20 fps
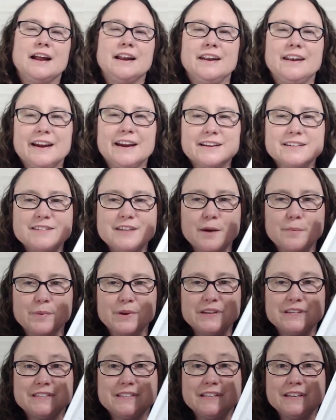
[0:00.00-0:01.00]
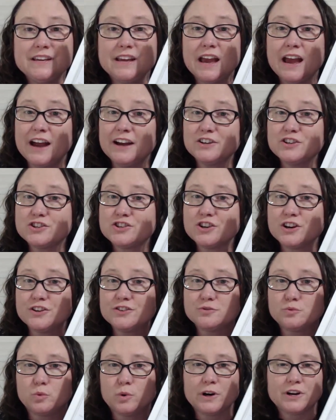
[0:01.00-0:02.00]
Next up is the
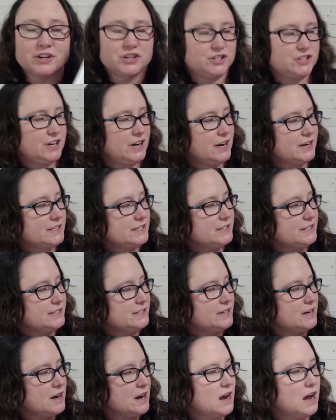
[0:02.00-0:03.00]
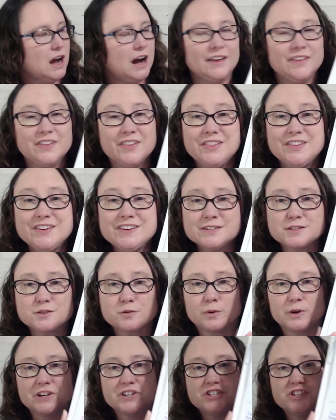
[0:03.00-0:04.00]
extras worksheet. On this
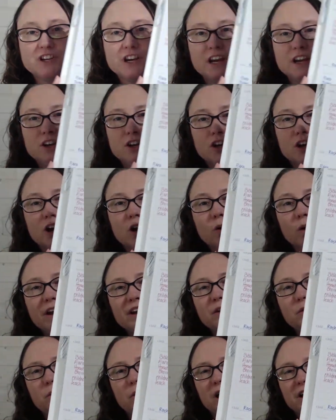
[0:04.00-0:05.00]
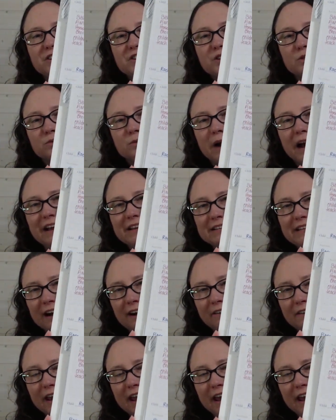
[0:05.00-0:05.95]
worksheet, you're going to want to write down